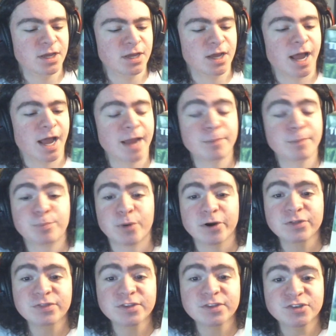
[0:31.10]
I
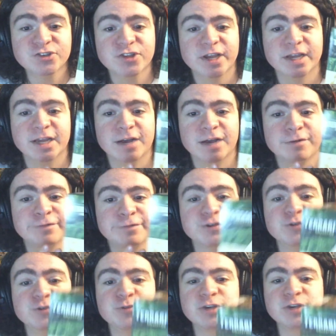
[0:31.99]
bought this like a
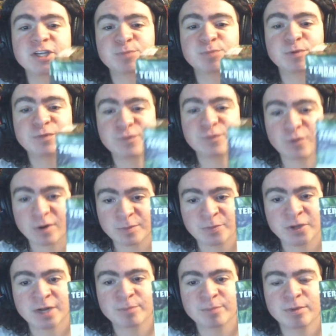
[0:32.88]
few weeks before
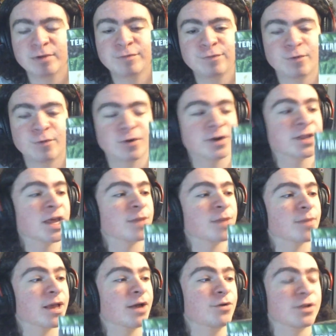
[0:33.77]
Pikmin 4
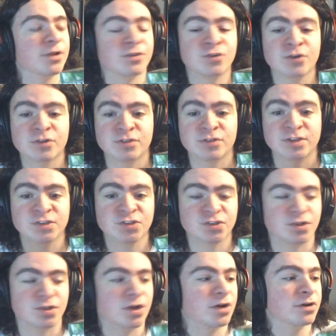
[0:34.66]
came out, and it took
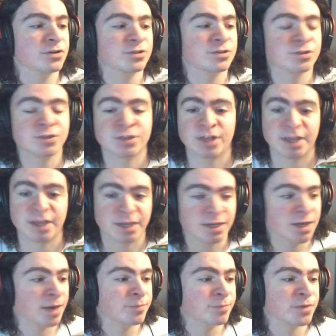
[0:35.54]
this long to
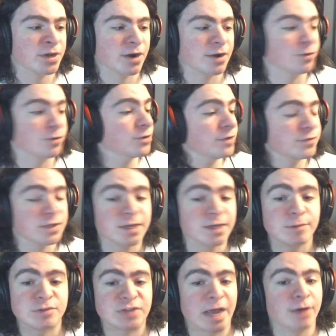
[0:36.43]
like come here. I don't even
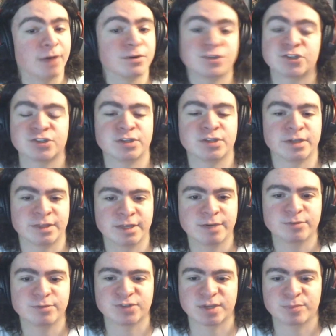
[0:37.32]
think it was out, it's just that I
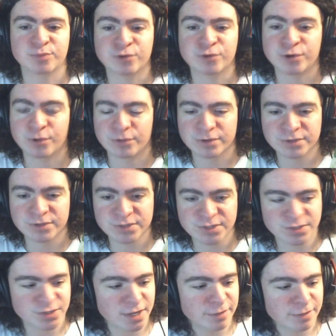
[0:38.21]
think it was like pre-orders
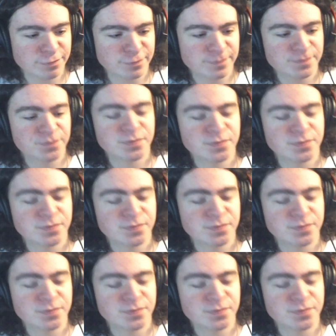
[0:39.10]
and stuff.